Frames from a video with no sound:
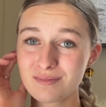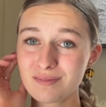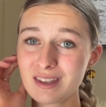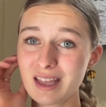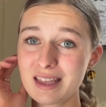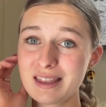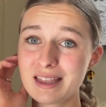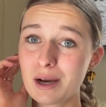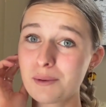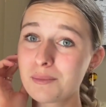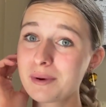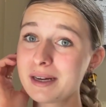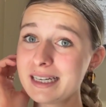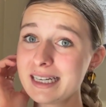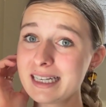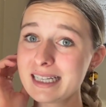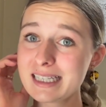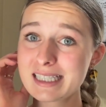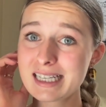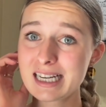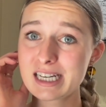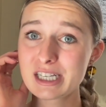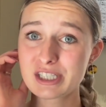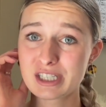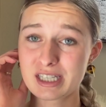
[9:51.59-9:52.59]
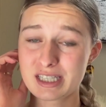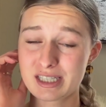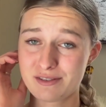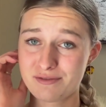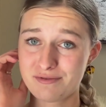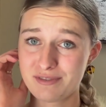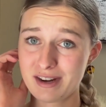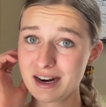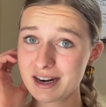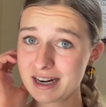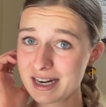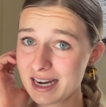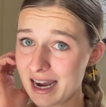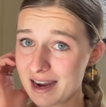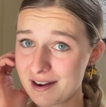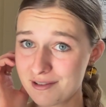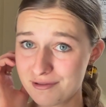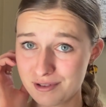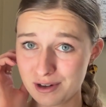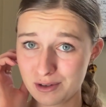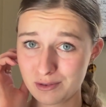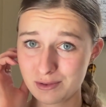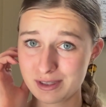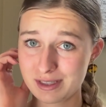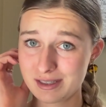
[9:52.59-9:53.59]
that we need to teach, that's a very
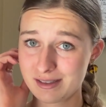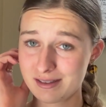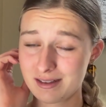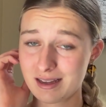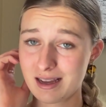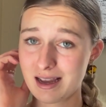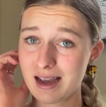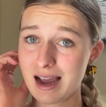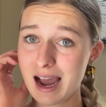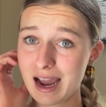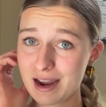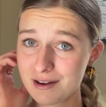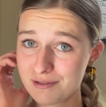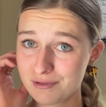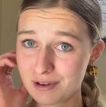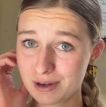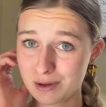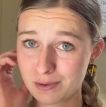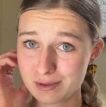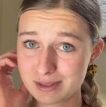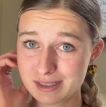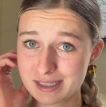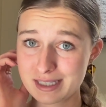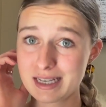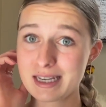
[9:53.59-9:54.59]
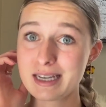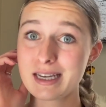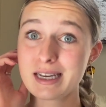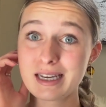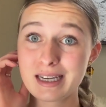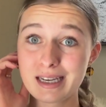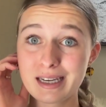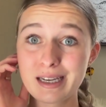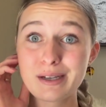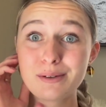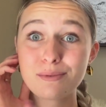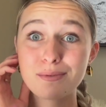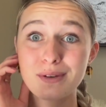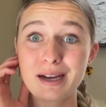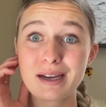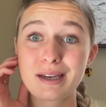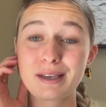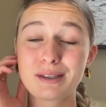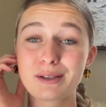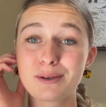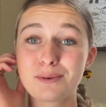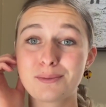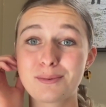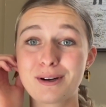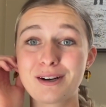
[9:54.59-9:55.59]
high frequency,
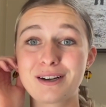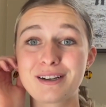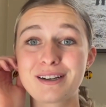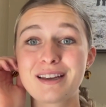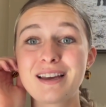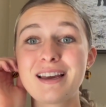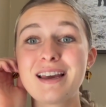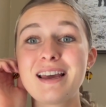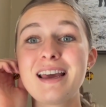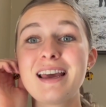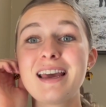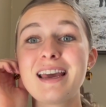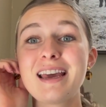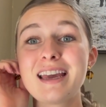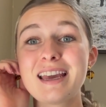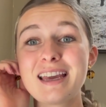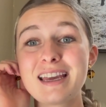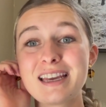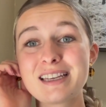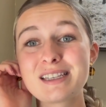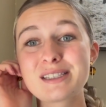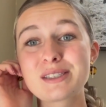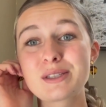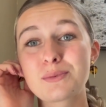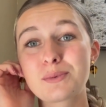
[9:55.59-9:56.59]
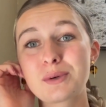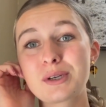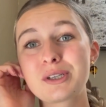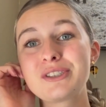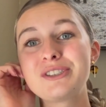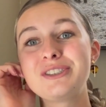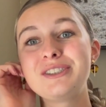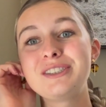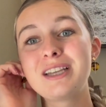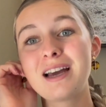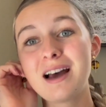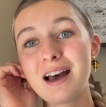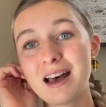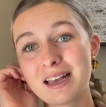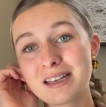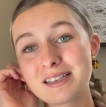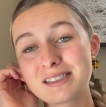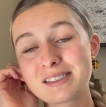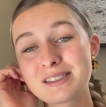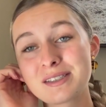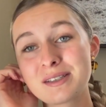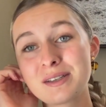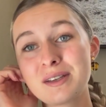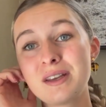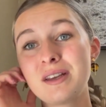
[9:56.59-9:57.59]
irregular word, is the word
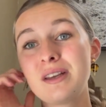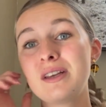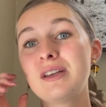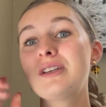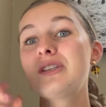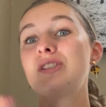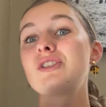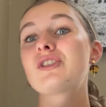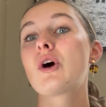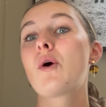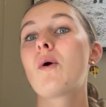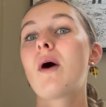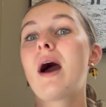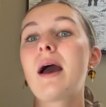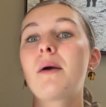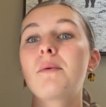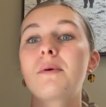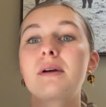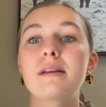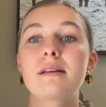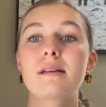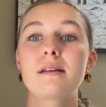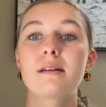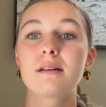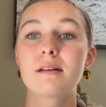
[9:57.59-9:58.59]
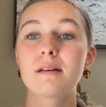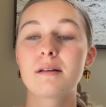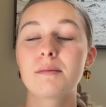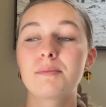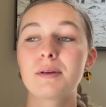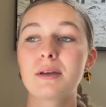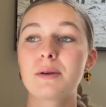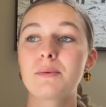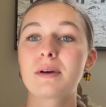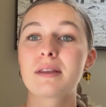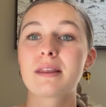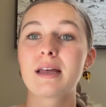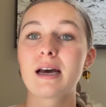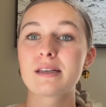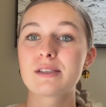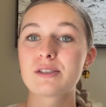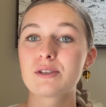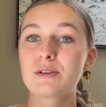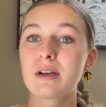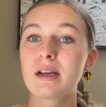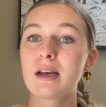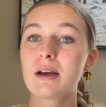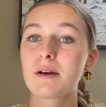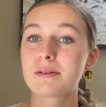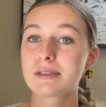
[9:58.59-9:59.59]
does. So I would be with that
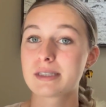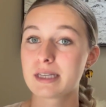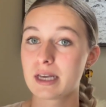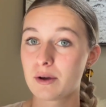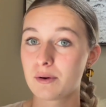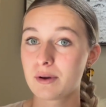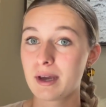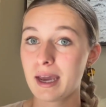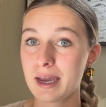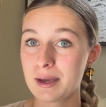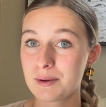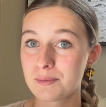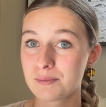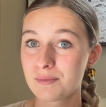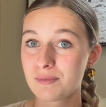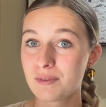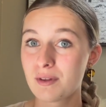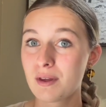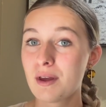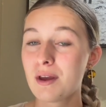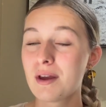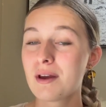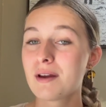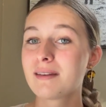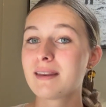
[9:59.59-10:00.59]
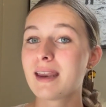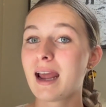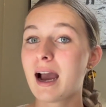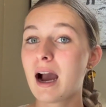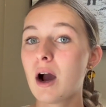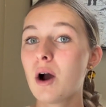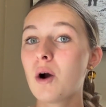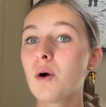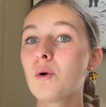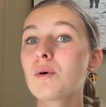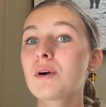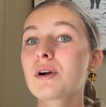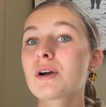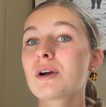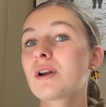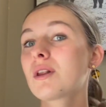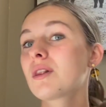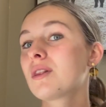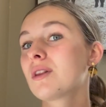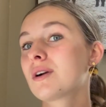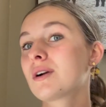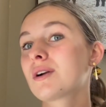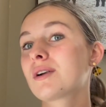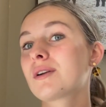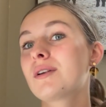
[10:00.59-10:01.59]
student, I would say, okay, now we're gonna
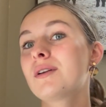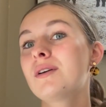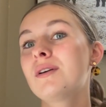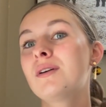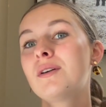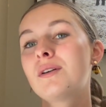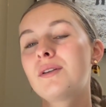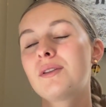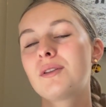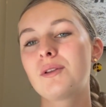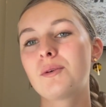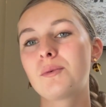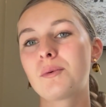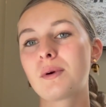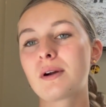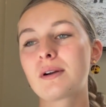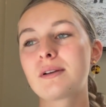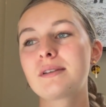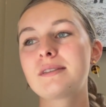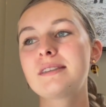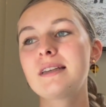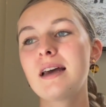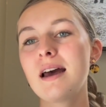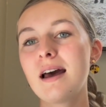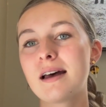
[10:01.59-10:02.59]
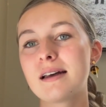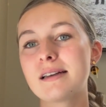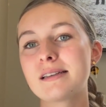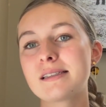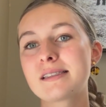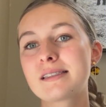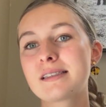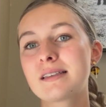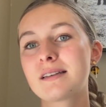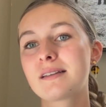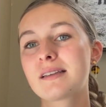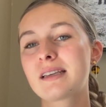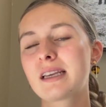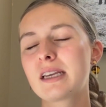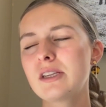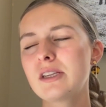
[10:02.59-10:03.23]
learn the word does. Can